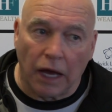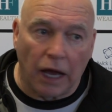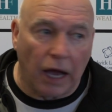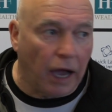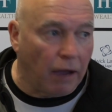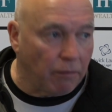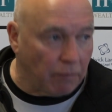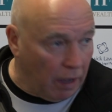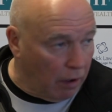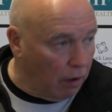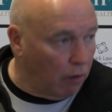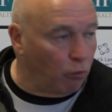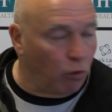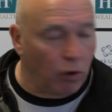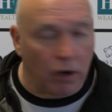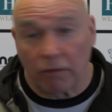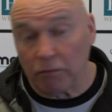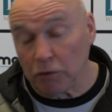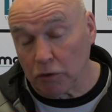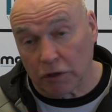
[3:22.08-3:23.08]
I'm
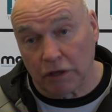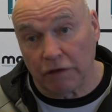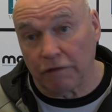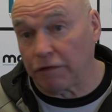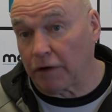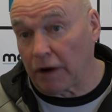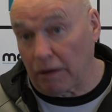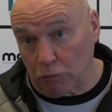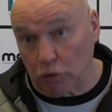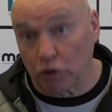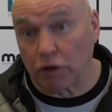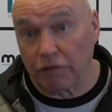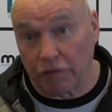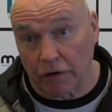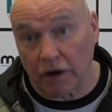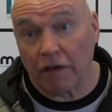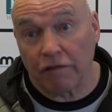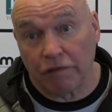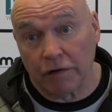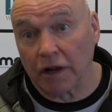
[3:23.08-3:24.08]
looking
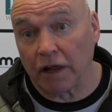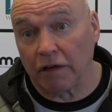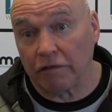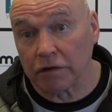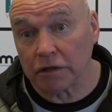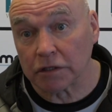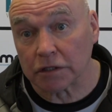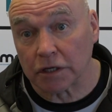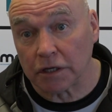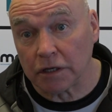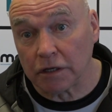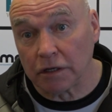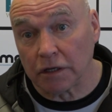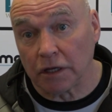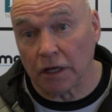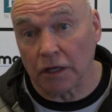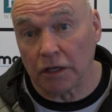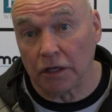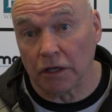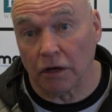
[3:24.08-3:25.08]
for effort levels.
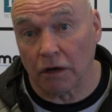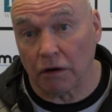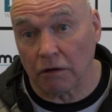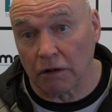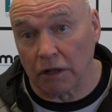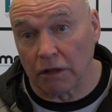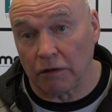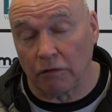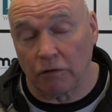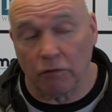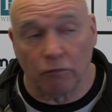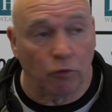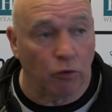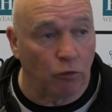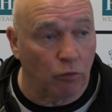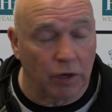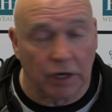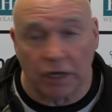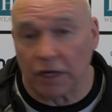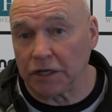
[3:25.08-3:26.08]
You know,
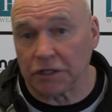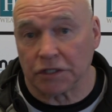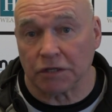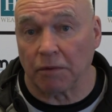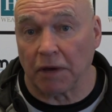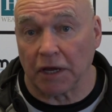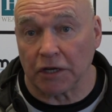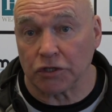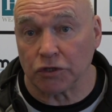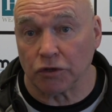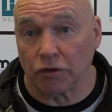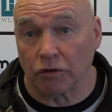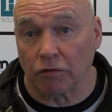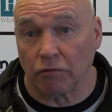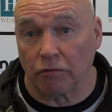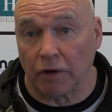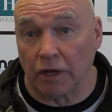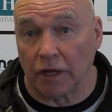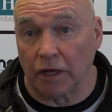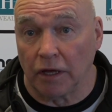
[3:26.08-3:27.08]
we need to make sure that
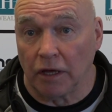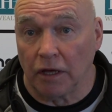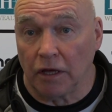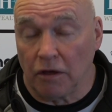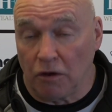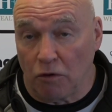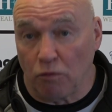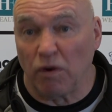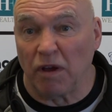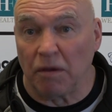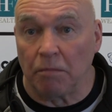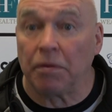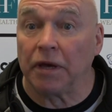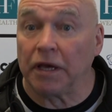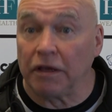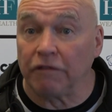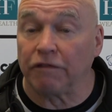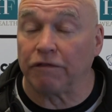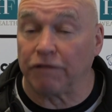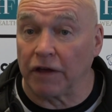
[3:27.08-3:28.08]
we
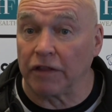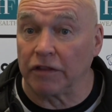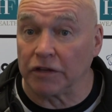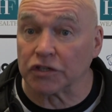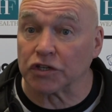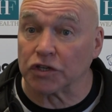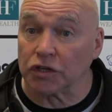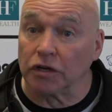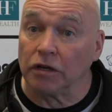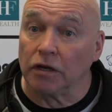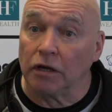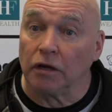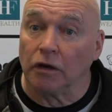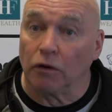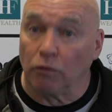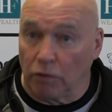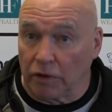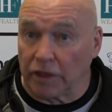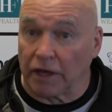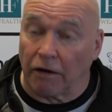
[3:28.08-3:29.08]
beat Featherston
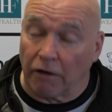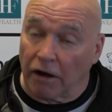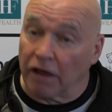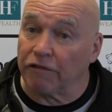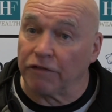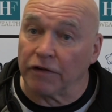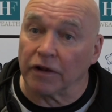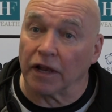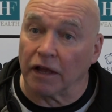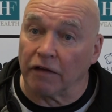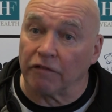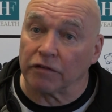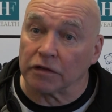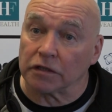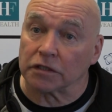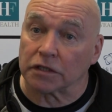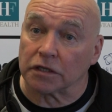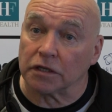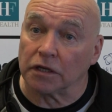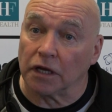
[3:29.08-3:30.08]
with our effort
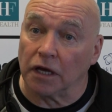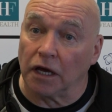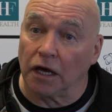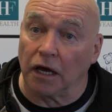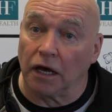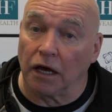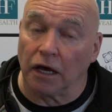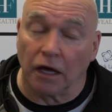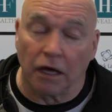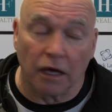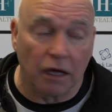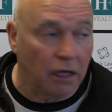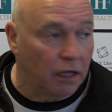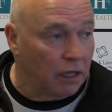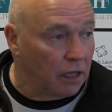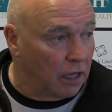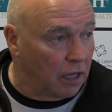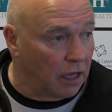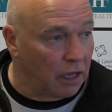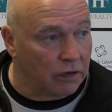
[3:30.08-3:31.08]
levels.
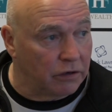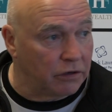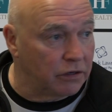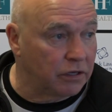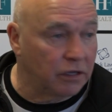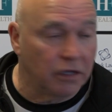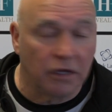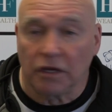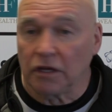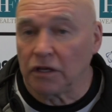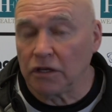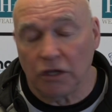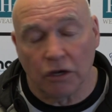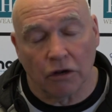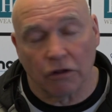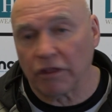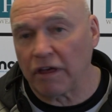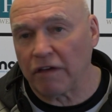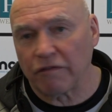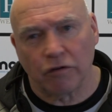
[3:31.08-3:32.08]
And, you
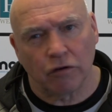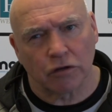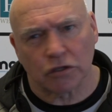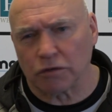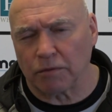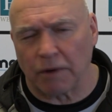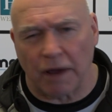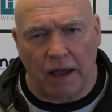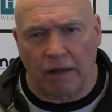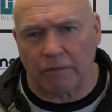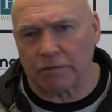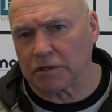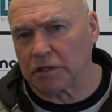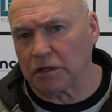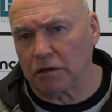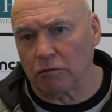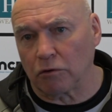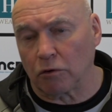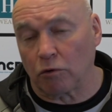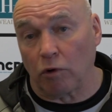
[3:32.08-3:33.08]
know, they've got some
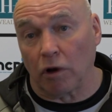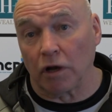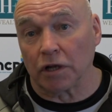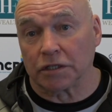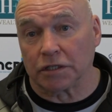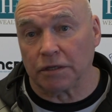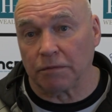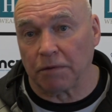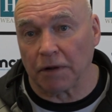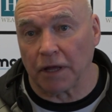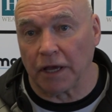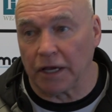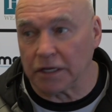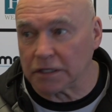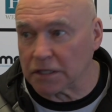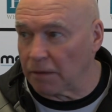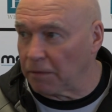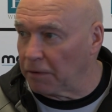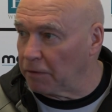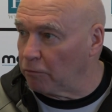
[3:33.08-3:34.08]
absolute quality players.
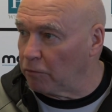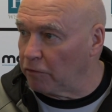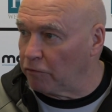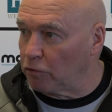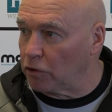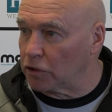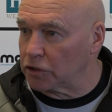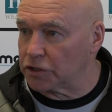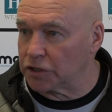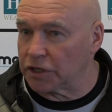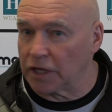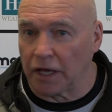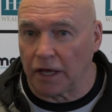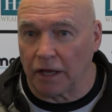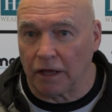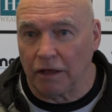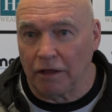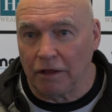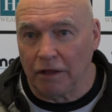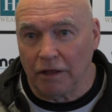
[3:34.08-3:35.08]
I mean, we've watched
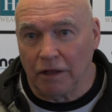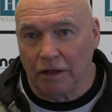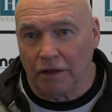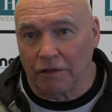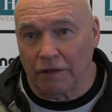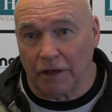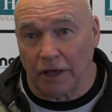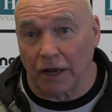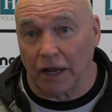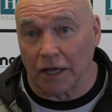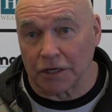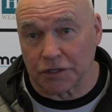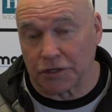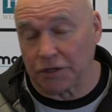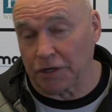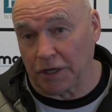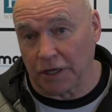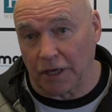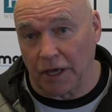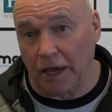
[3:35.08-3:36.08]
their last
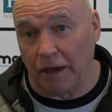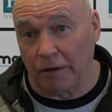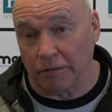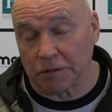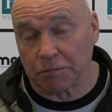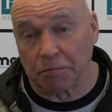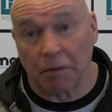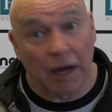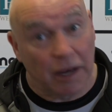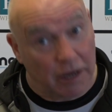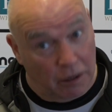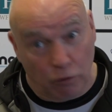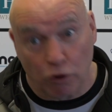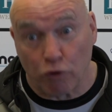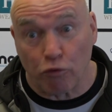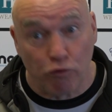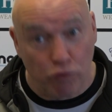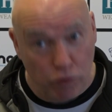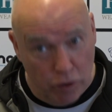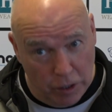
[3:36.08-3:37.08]
three games. Batley were
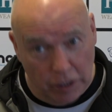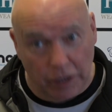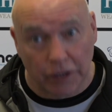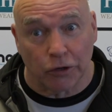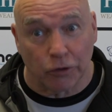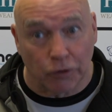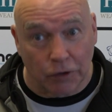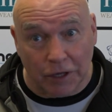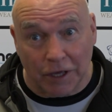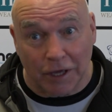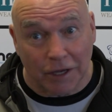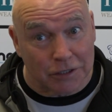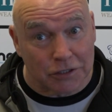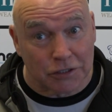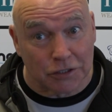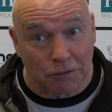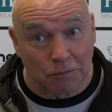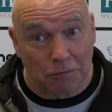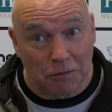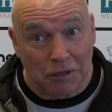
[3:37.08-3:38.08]
really good against
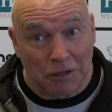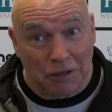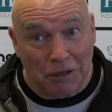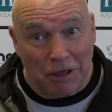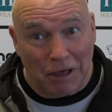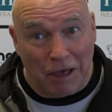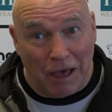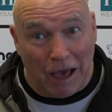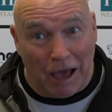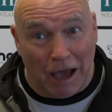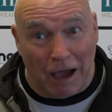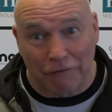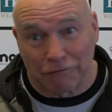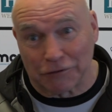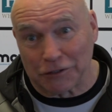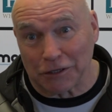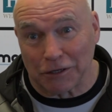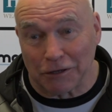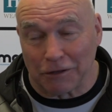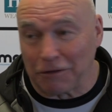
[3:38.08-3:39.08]
them.
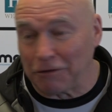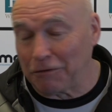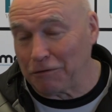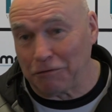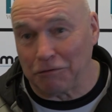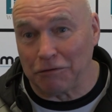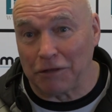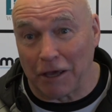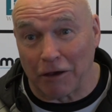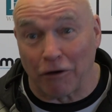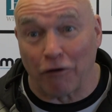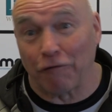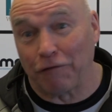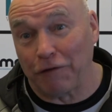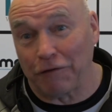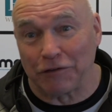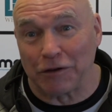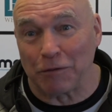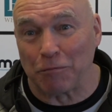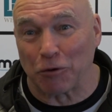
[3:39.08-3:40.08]
After they got
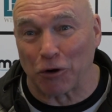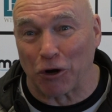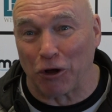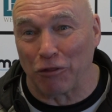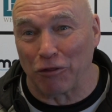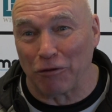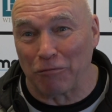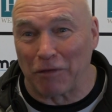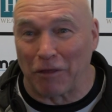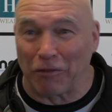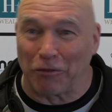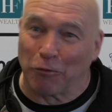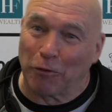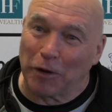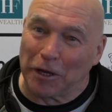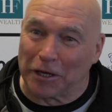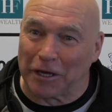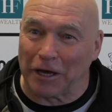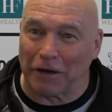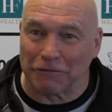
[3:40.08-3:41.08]
50 put on them, then the
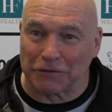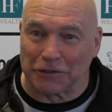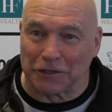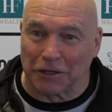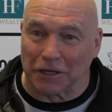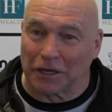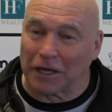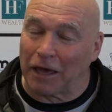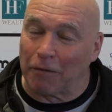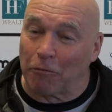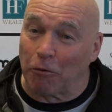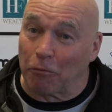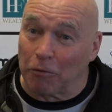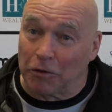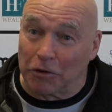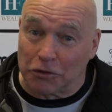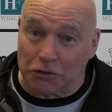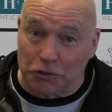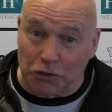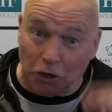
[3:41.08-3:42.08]
week after they came up
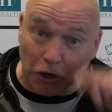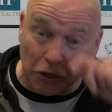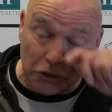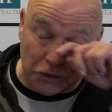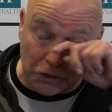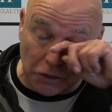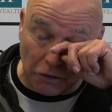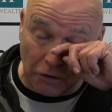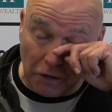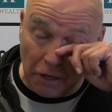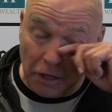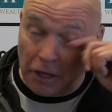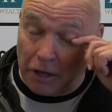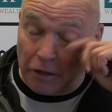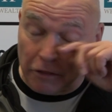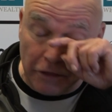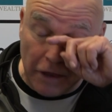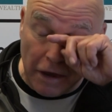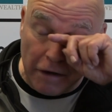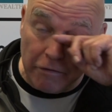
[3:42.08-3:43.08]
with a draw, so
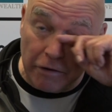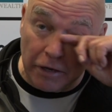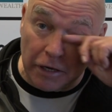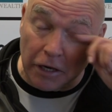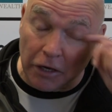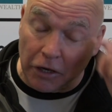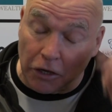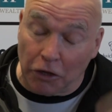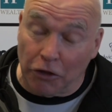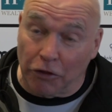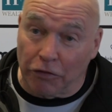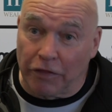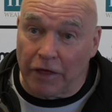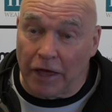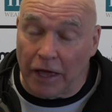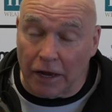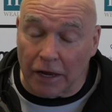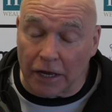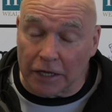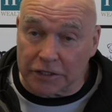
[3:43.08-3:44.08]
they really learned
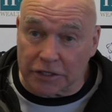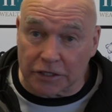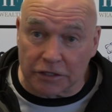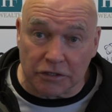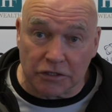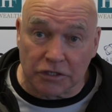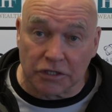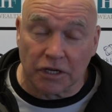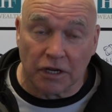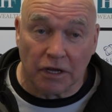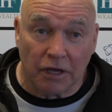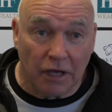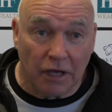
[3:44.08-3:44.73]
their lessons.